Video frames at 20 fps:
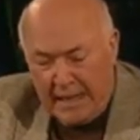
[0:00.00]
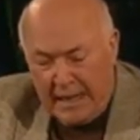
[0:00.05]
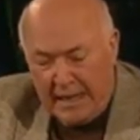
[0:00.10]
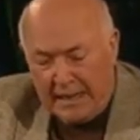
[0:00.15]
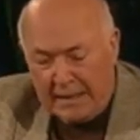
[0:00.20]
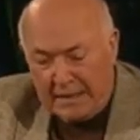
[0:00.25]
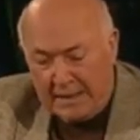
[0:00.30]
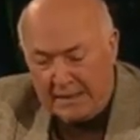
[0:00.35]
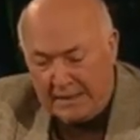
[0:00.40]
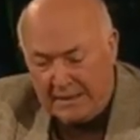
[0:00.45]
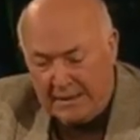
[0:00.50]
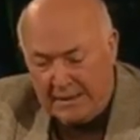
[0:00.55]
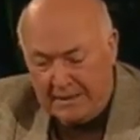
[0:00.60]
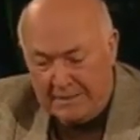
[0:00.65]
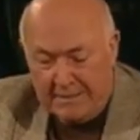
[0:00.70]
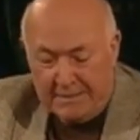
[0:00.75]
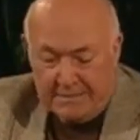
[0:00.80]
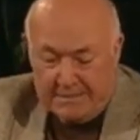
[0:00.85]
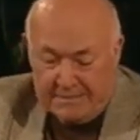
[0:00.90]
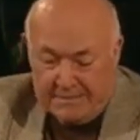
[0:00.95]

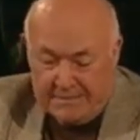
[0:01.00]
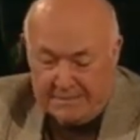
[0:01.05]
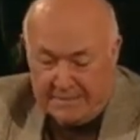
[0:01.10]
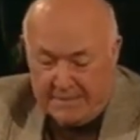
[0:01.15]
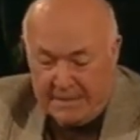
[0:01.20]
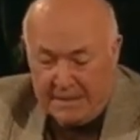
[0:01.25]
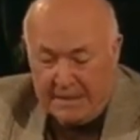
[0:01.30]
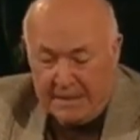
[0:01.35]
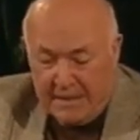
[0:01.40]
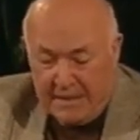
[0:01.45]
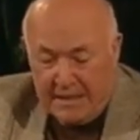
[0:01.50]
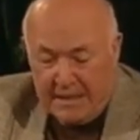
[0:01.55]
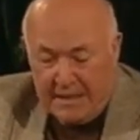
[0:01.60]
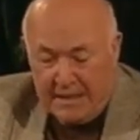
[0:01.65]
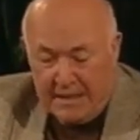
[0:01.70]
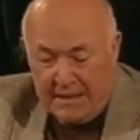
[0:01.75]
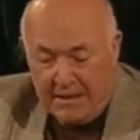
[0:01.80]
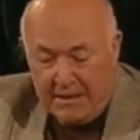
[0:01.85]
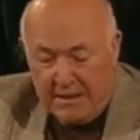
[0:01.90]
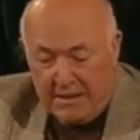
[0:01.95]
and
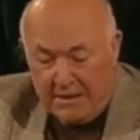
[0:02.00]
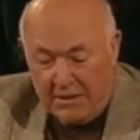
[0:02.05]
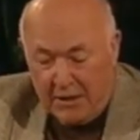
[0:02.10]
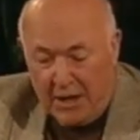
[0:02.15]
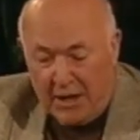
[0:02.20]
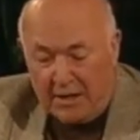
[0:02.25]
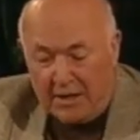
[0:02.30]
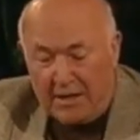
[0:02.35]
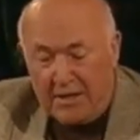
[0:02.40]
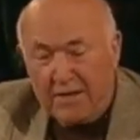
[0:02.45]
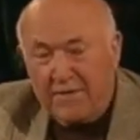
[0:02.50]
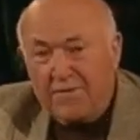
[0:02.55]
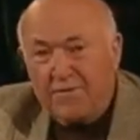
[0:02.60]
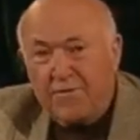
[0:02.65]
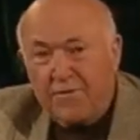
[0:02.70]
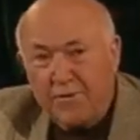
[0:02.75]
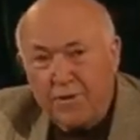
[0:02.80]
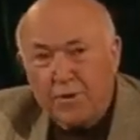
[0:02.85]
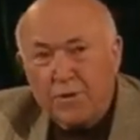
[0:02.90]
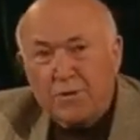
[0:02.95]
God
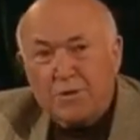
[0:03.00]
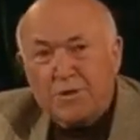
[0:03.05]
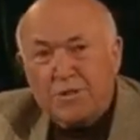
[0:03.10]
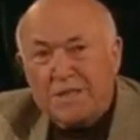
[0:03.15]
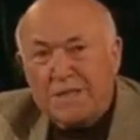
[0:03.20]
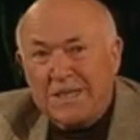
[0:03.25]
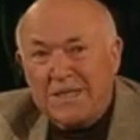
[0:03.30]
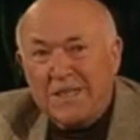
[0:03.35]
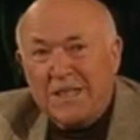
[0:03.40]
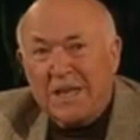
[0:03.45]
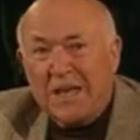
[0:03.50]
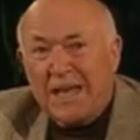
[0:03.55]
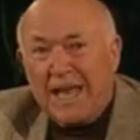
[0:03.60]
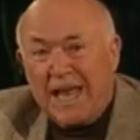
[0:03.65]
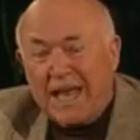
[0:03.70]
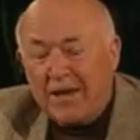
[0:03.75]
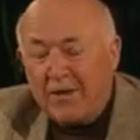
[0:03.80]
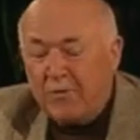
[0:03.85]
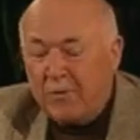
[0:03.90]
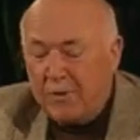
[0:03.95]
confused the
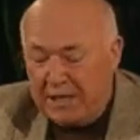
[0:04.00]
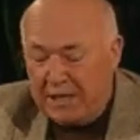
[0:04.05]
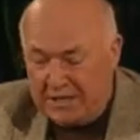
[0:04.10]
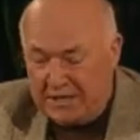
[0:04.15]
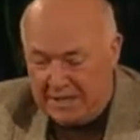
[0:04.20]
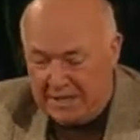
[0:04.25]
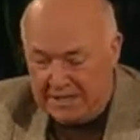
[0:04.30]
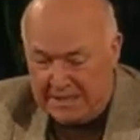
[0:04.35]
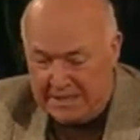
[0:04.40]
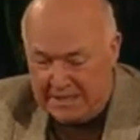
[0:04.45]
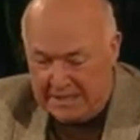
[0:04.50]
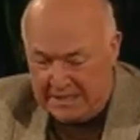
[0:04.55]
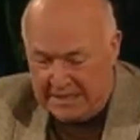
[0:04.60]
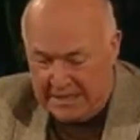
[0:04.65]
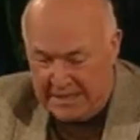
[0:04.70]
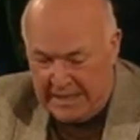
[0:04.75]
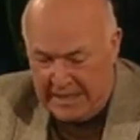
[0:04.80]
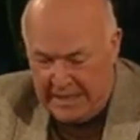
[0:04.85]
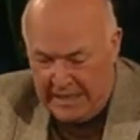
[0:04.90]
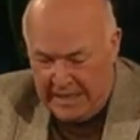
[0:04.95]

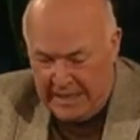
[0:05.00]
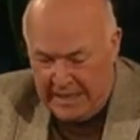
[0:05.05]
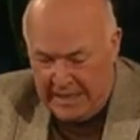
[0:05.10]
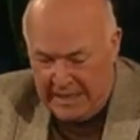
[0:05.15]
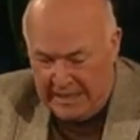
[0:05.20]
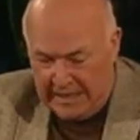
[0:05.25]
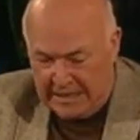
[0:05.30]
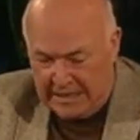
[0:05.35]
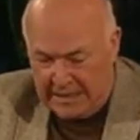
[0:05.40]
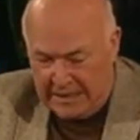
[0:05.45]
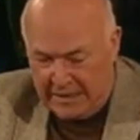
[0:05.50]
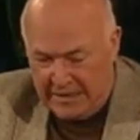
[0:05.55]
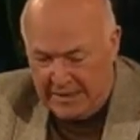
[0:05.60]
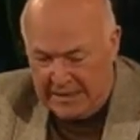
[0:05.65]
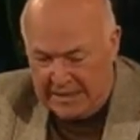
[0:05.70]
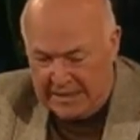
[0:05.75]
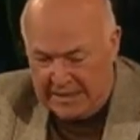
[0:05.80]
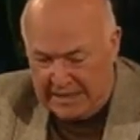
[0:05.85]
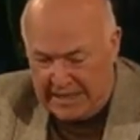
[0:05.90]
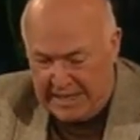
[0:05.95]
languages, and so
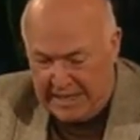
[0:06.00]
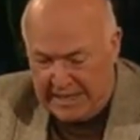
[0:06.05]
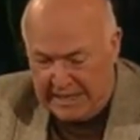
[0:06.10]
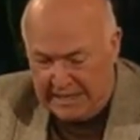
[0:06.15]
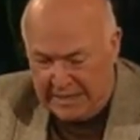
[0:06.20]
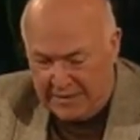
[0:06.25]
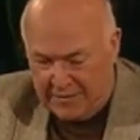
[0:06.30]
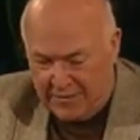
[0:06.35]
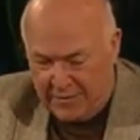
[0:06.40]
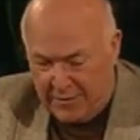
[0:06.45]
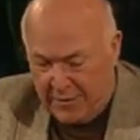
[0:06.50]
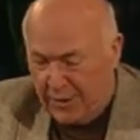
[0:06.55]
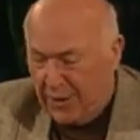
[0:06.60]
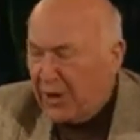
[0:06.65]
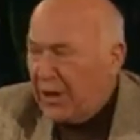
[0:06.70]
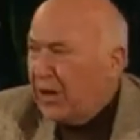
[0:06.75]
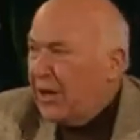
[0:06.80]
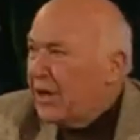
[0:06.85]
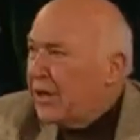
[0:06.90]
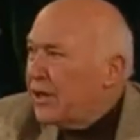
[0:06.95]
it stands
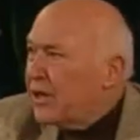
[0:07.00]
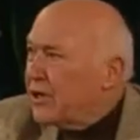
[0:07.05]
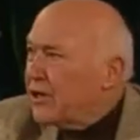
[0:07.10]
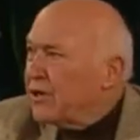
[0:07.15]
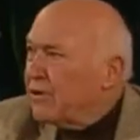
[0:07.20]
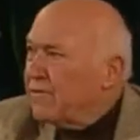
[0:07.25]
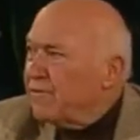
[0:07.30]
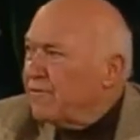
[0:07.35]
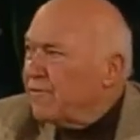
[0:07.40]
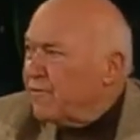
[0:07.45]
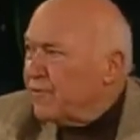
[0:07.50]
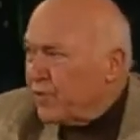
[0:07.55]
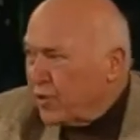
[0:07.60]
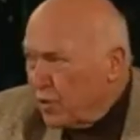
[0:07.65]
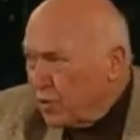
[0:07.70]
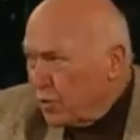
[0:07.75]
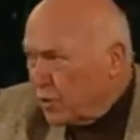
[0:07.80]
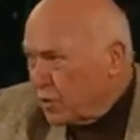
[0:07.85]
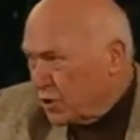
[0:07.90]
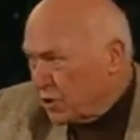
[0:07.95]
for
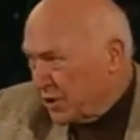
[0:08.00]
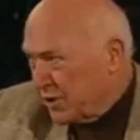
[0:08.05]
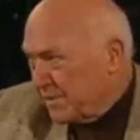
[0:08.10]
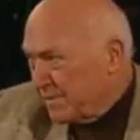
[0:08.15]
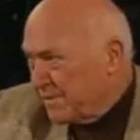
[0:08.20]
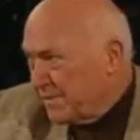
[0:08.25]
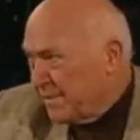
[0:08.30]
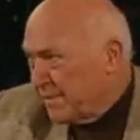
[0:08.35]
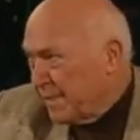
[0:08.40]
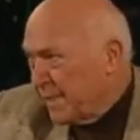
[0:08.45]
confusion.